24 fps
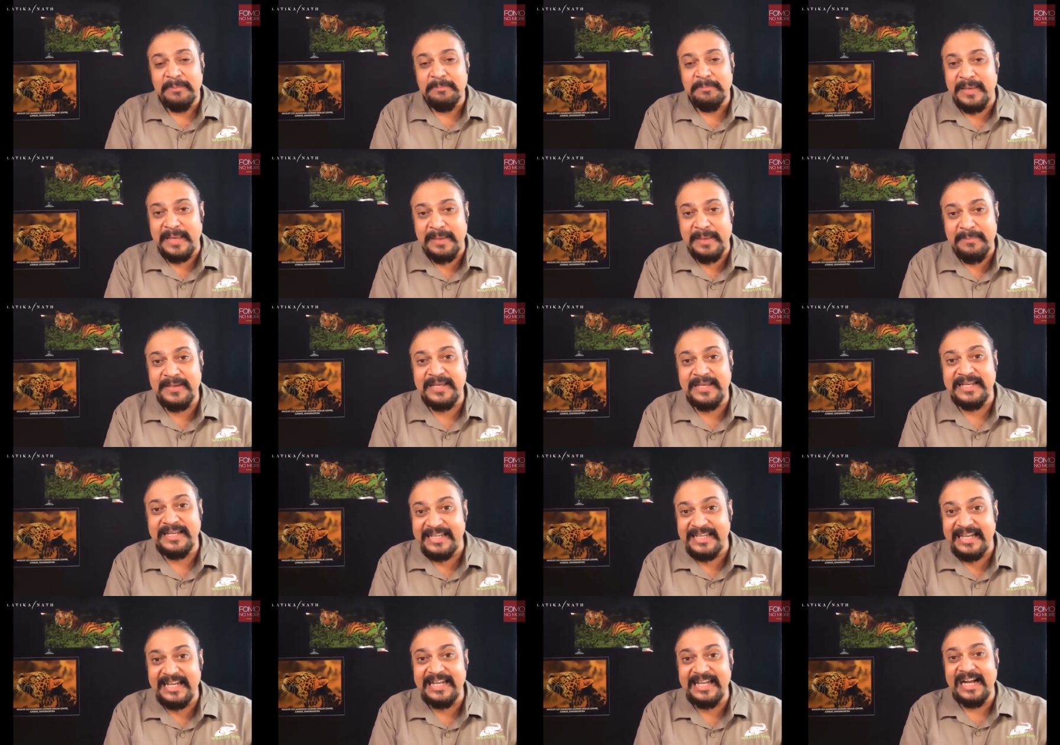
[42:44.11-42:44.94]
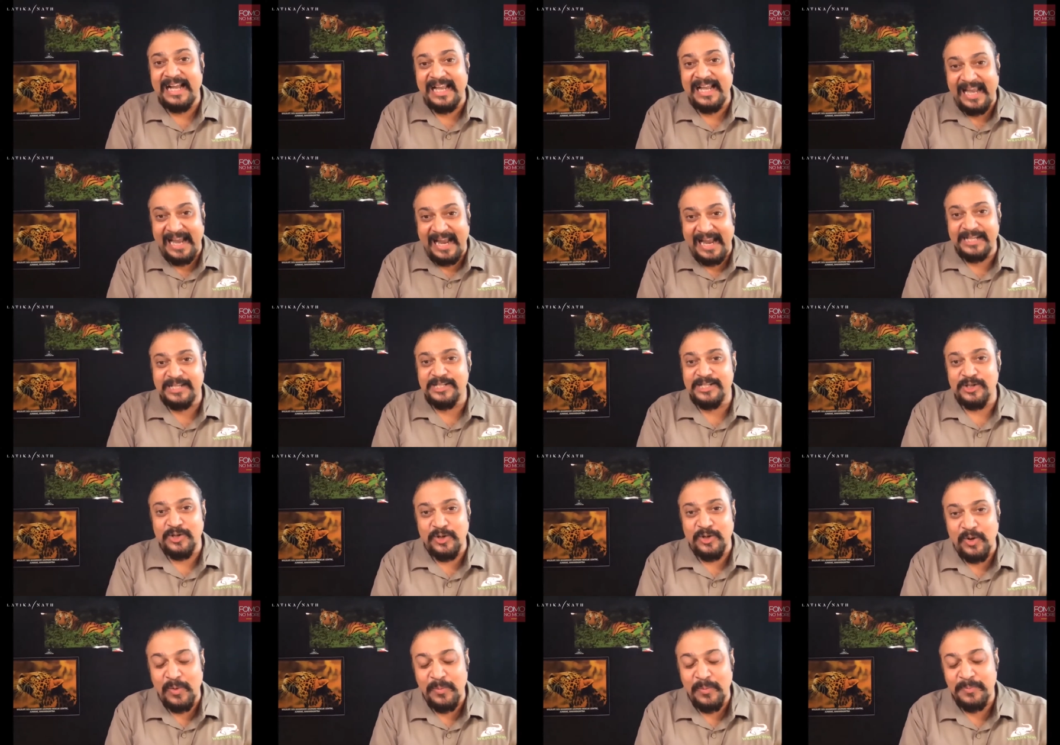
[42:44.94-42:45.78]
baby nilgai
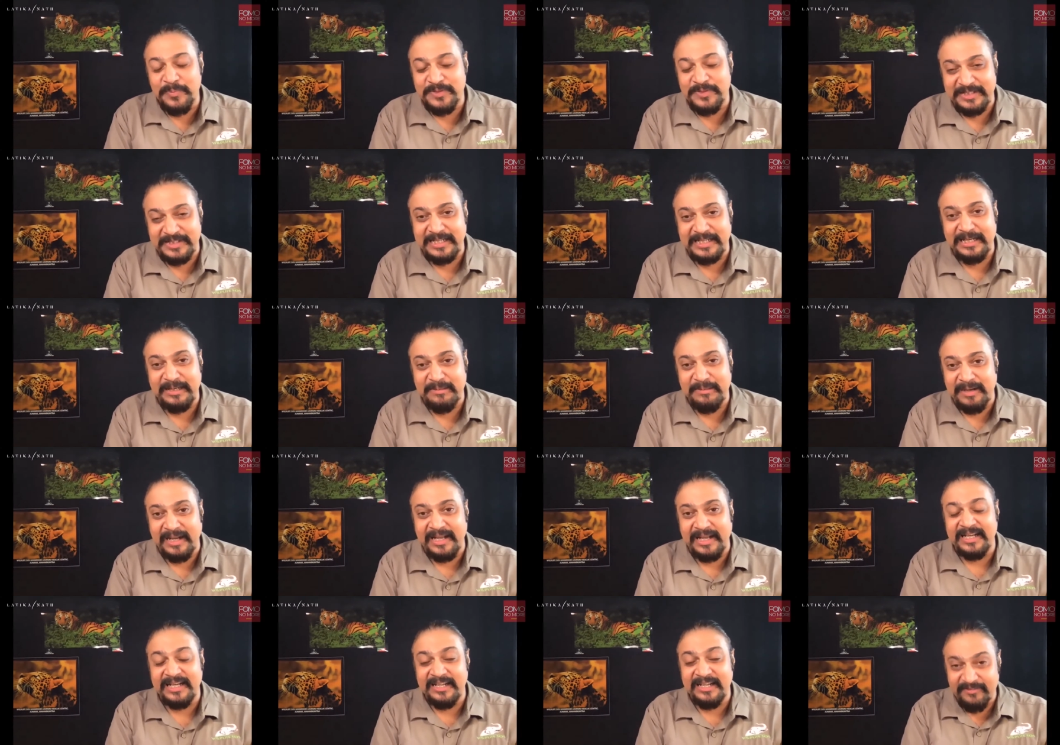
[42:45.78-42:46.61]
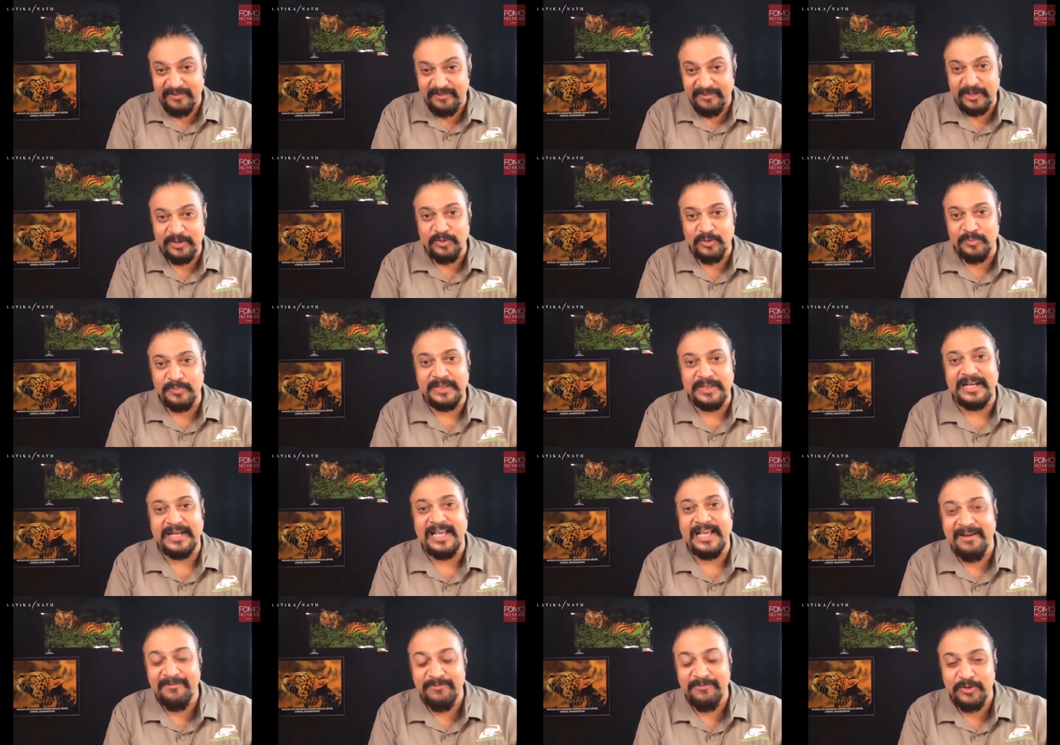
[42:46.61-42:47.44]
antelope sitting in my living room
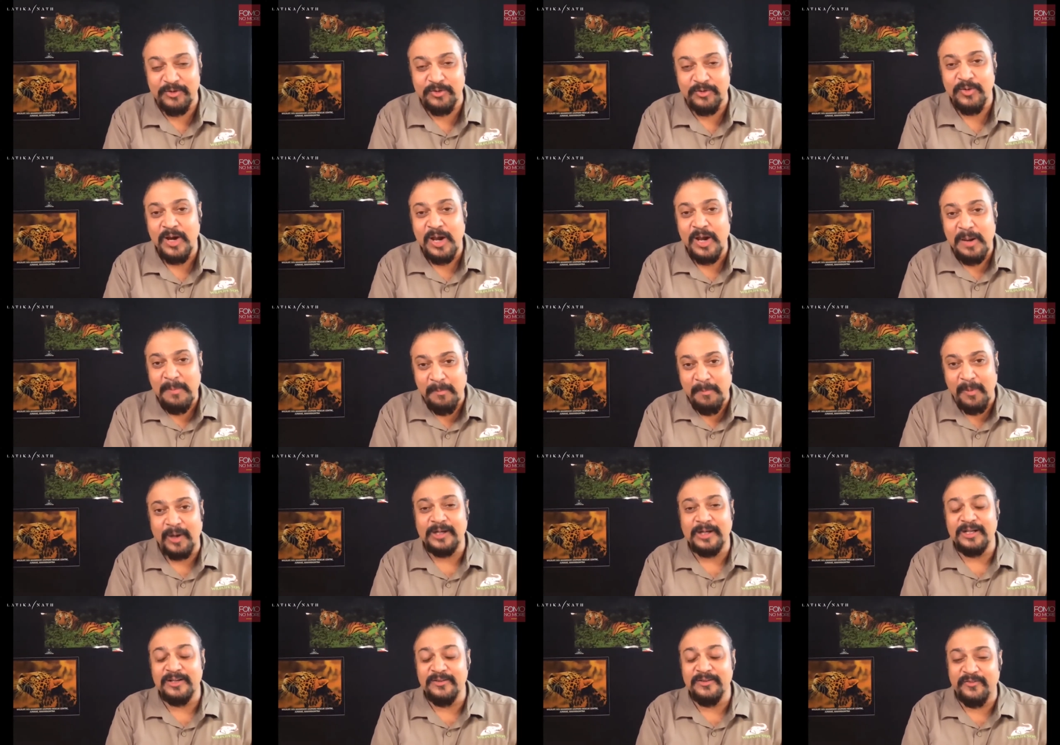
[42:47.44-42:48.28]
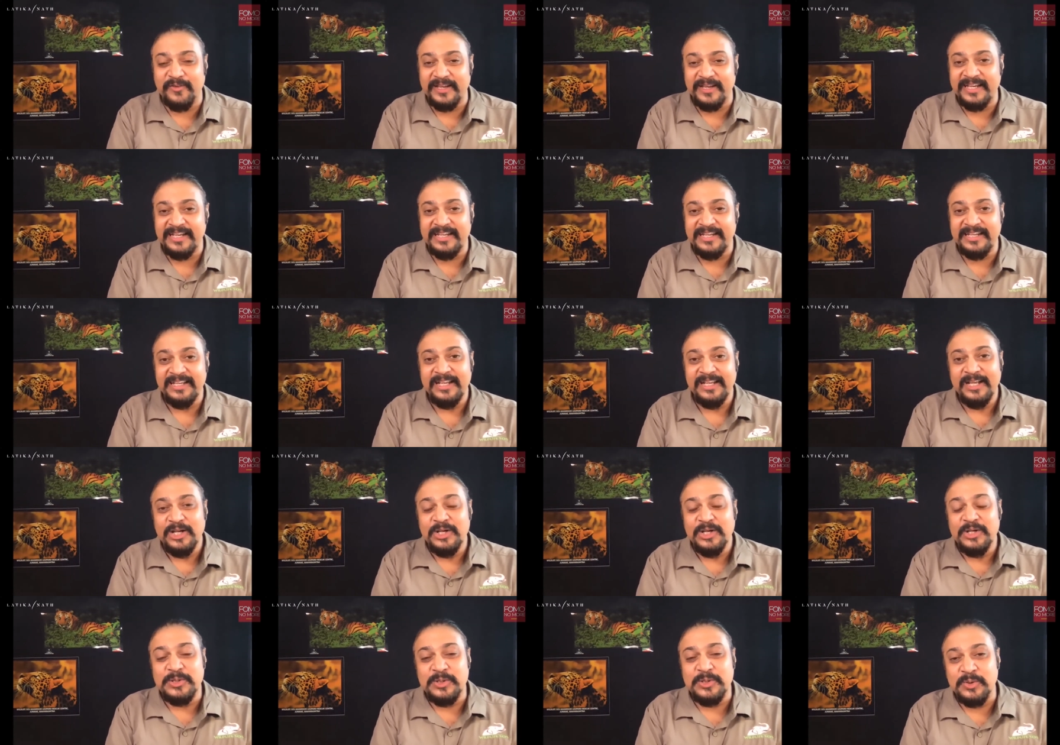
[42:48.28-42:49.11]
that I have to bottle
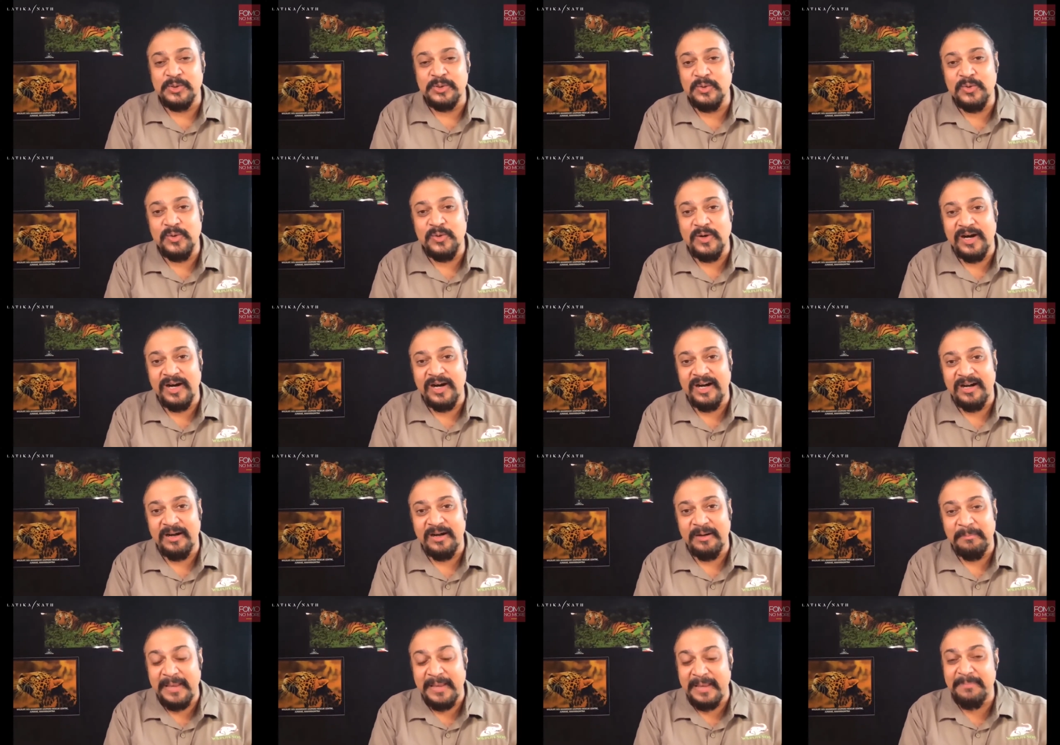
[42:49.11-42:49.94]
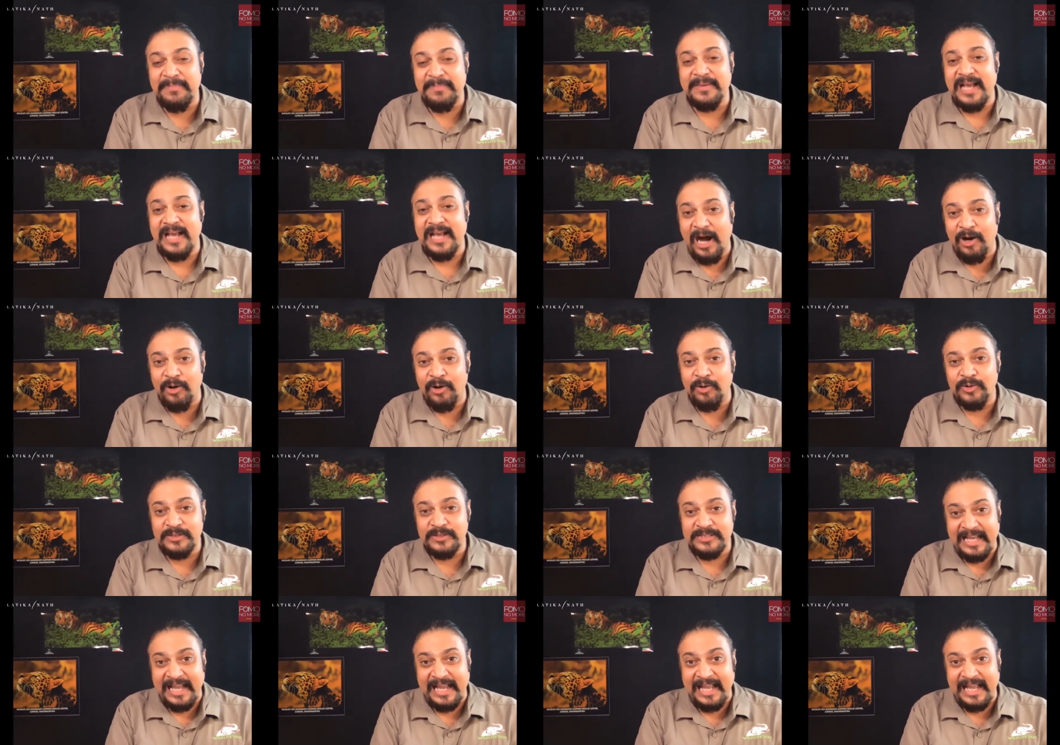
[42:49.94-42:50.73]
feed to uh, baby owls.